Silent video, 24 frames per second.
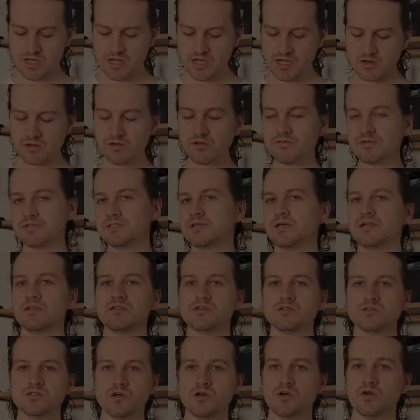And all of a sudden
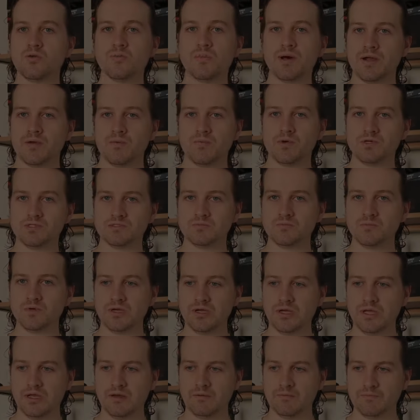the circle button wasn't
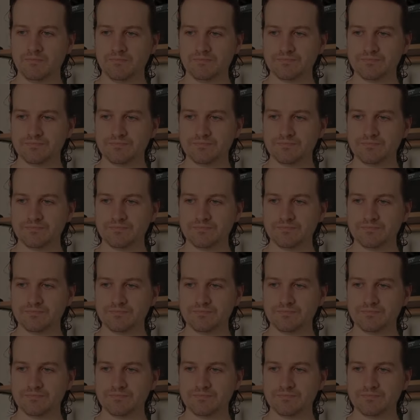working.